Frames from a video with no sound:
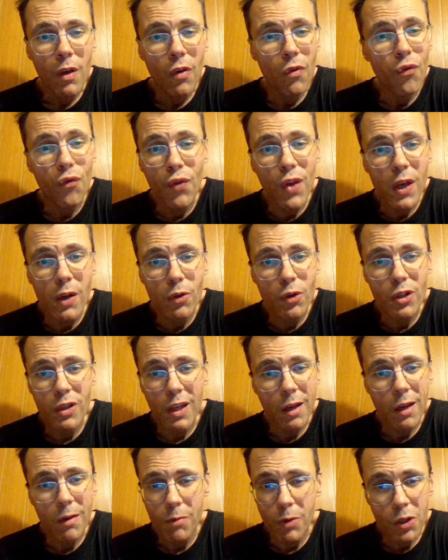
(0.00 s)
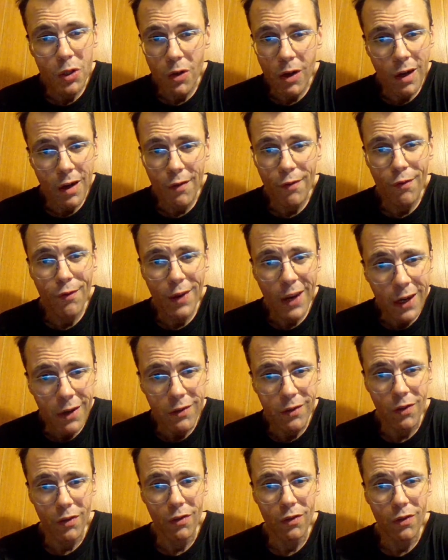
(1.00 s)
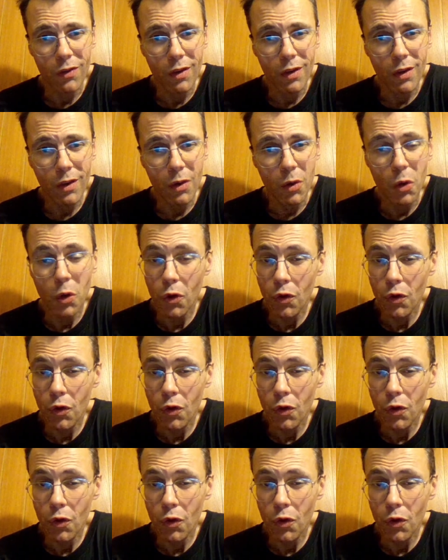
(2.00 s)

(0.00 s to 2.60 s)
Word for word: feels like was not affected. All